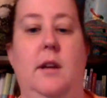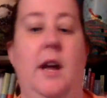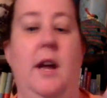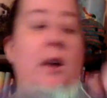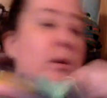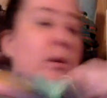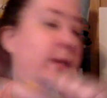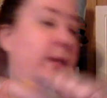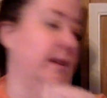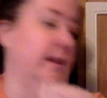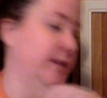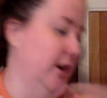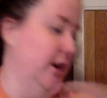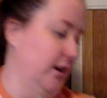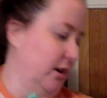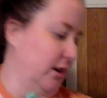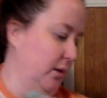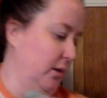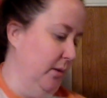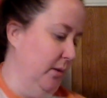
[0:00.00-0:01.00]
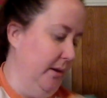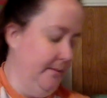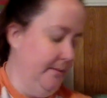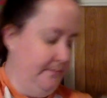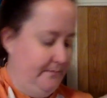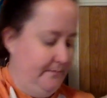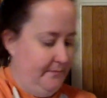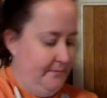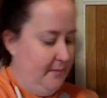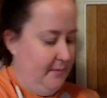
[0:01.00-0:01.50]
Oh, that's not a new one.
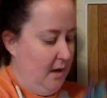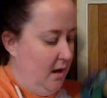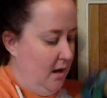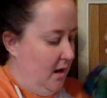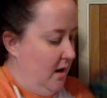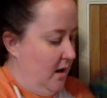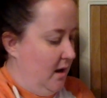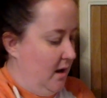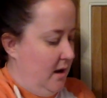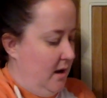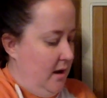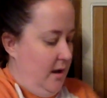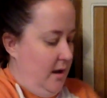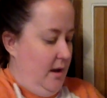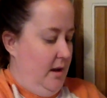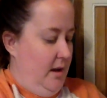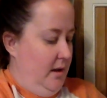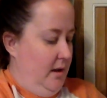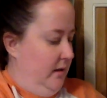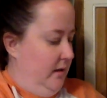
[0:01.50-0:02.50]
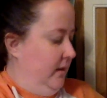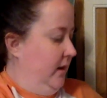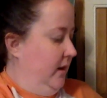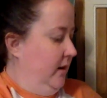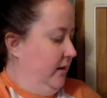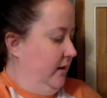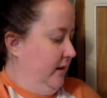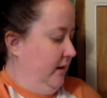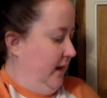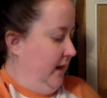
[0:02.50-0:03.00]

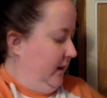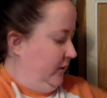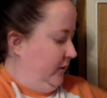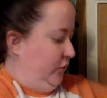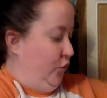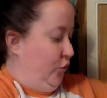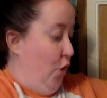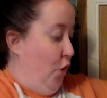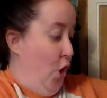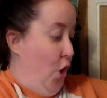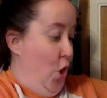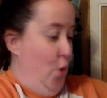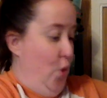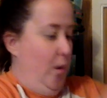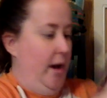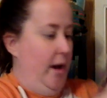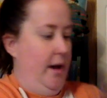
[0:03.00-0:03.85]
Then in the next row,